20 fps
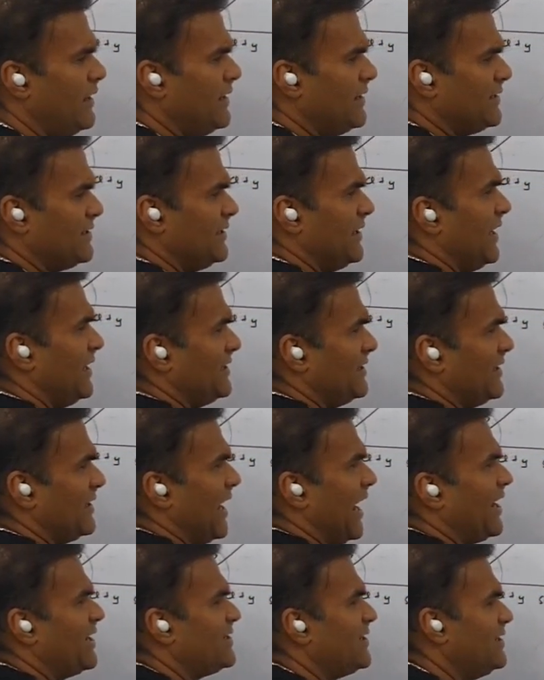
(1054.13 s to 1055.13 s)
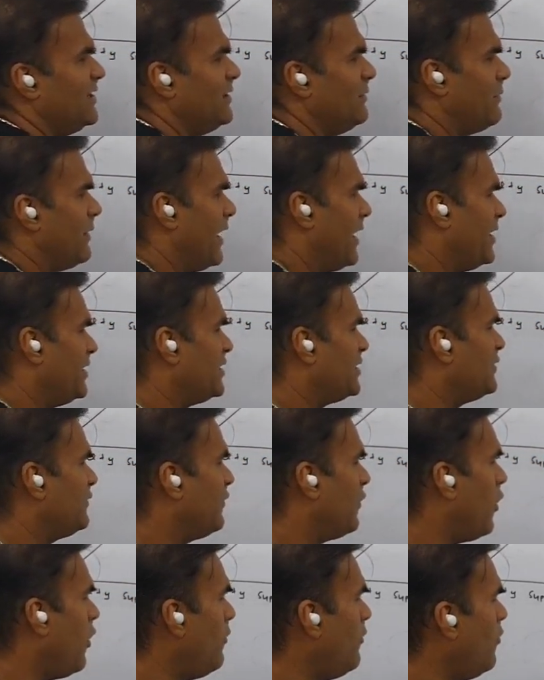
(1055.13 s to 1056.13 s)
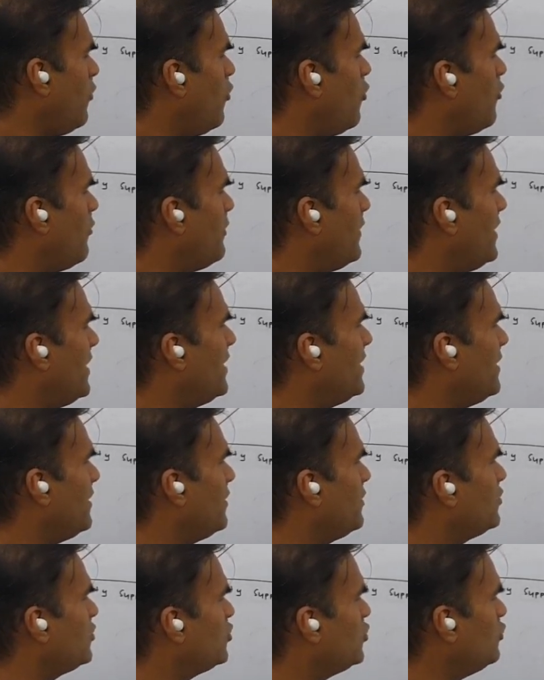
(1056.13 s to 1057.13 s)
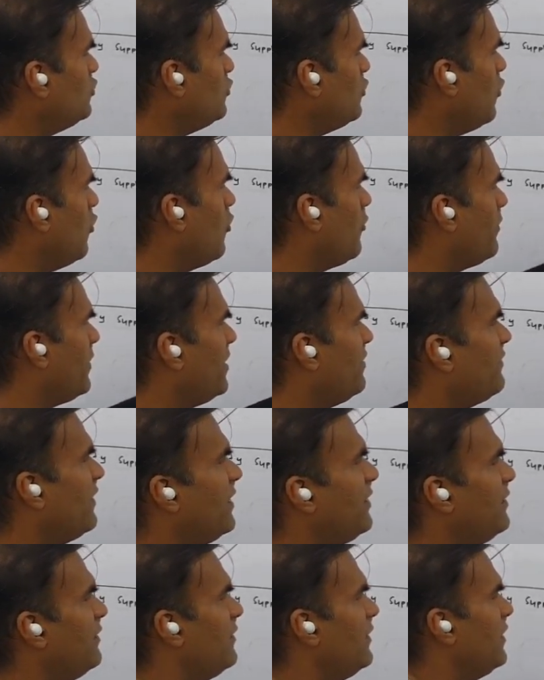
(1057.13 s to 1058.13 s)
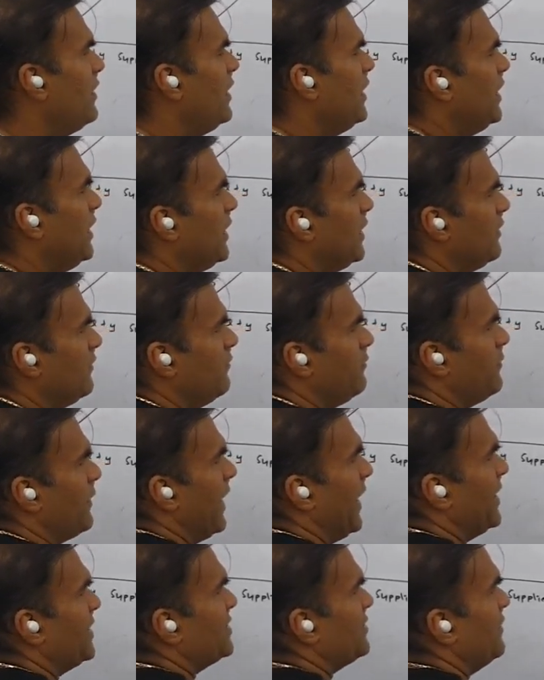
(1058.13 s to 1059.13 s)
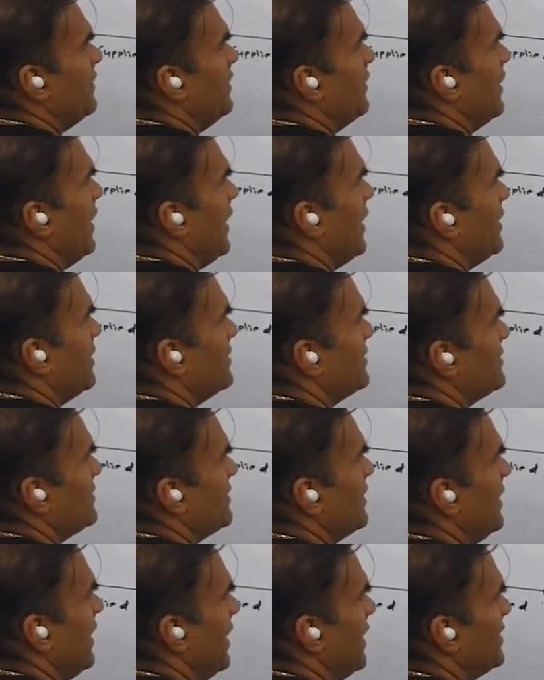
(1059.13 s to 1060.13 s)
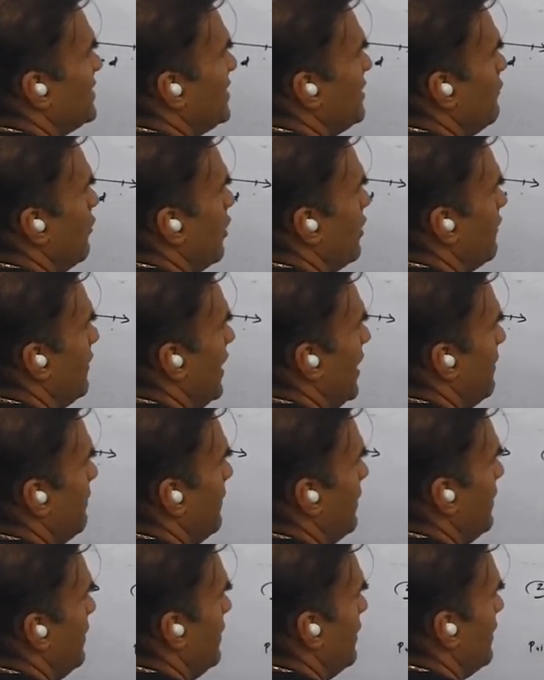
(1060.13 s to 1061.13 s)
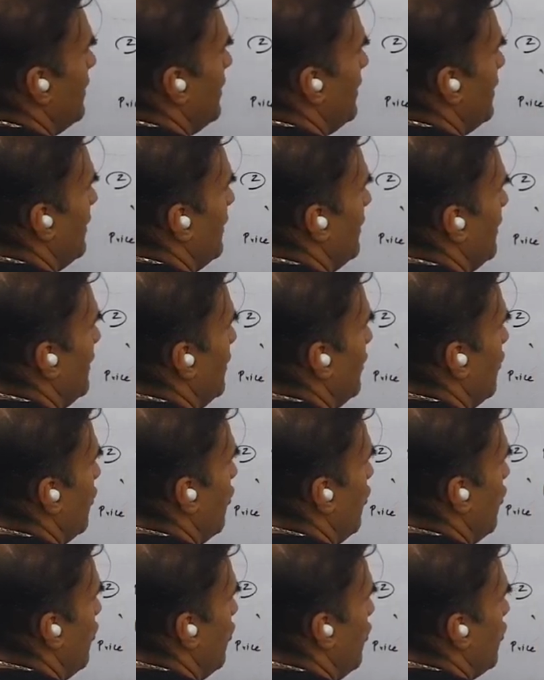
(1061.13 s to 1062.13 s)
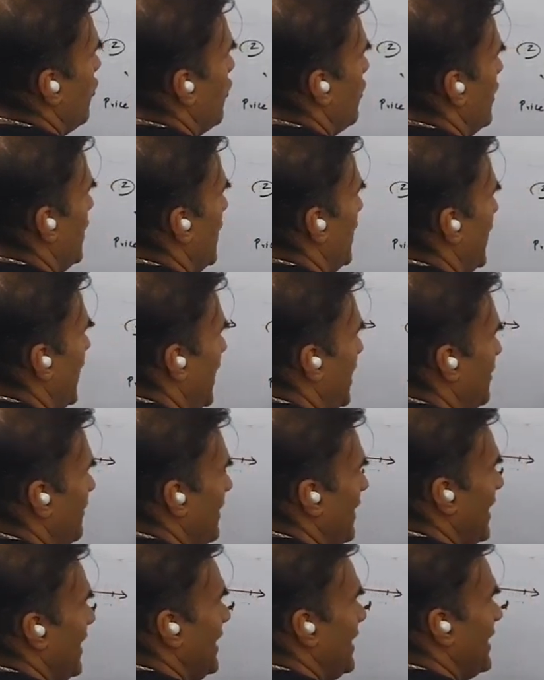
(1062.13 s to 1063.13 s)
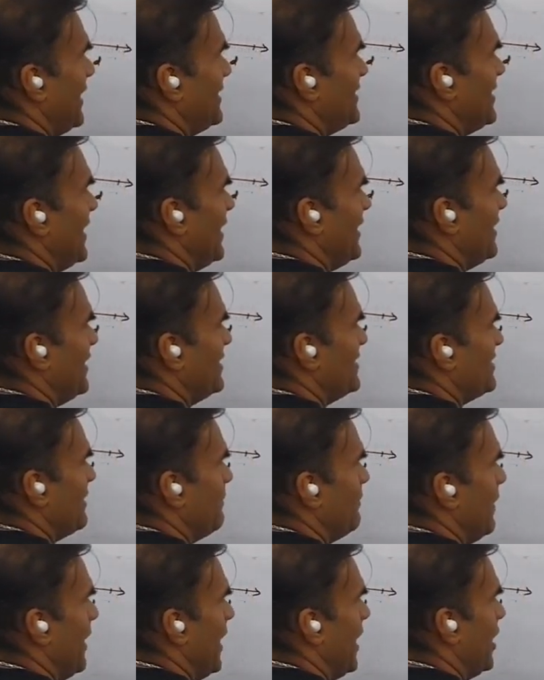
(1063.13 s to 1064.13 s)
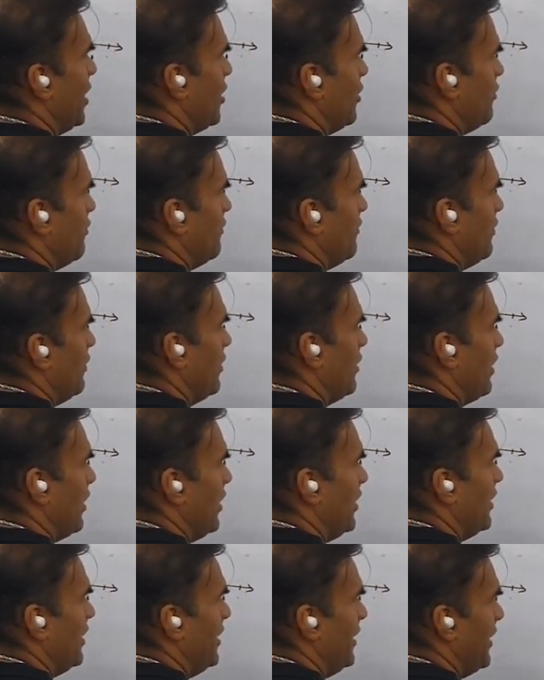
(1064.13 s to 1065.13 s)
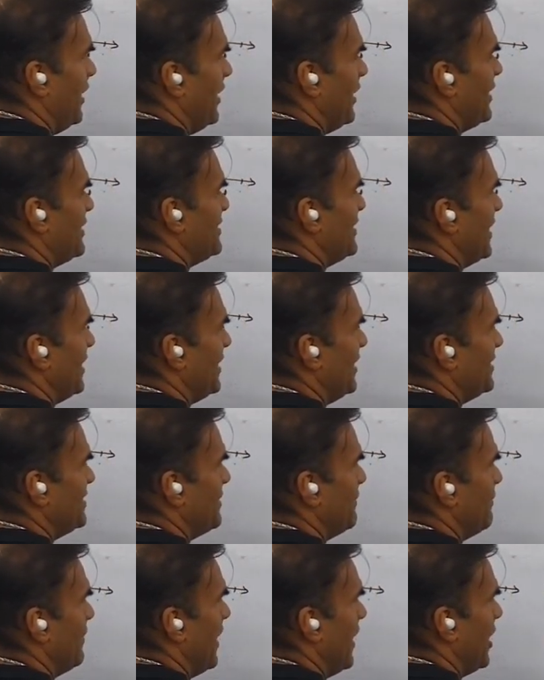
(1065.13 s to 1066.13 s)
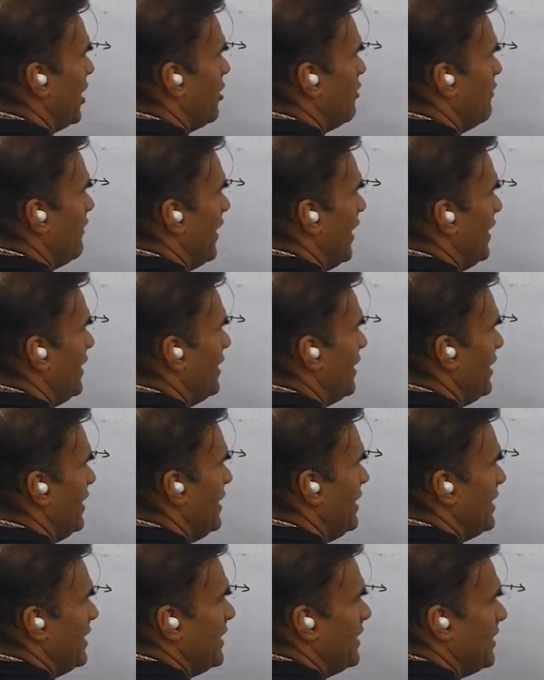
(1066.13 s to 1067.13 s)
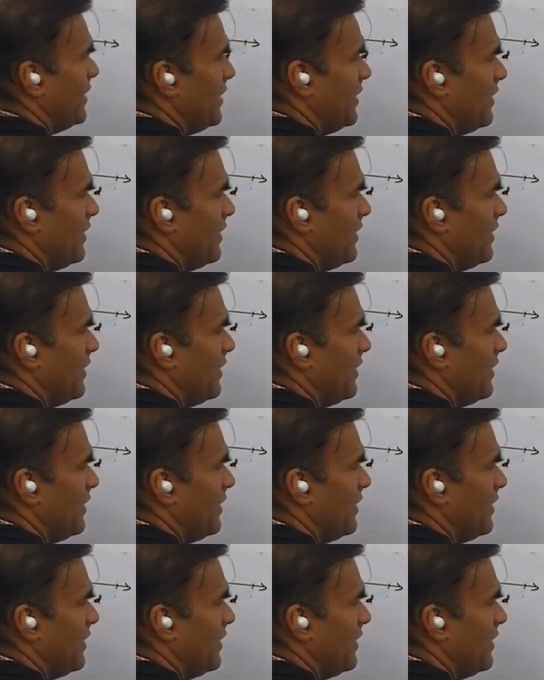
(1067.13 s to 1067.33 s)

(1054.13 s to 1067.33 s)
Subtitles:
See, there is a rise in the price from OP to OP1. If price will rise, let us see what will happen. Oh, it will intersect the supply curve. Earlier it intersected the supply curve at E.